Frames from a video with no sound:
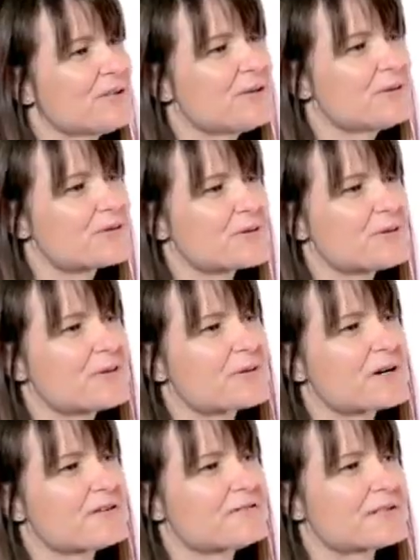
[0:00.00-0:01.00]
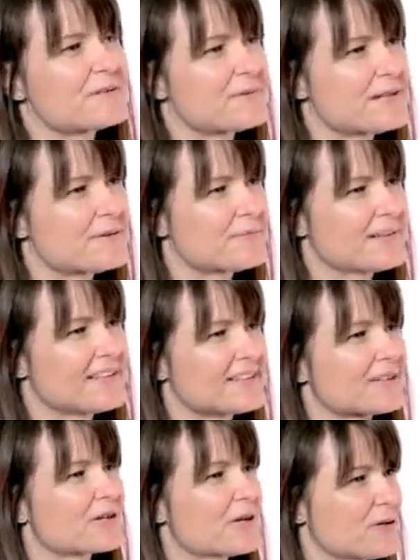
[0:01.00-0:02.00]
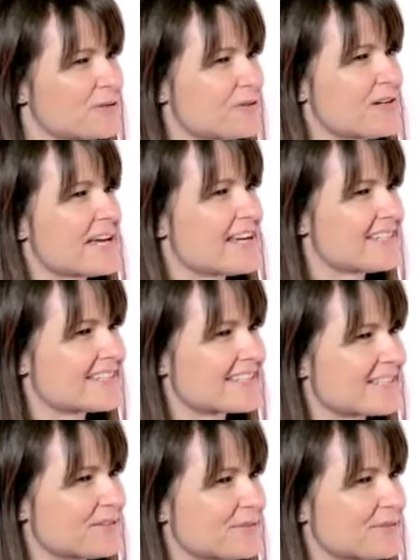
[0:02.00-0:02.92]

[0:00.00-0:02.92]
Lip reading: you talk often about being a co-creator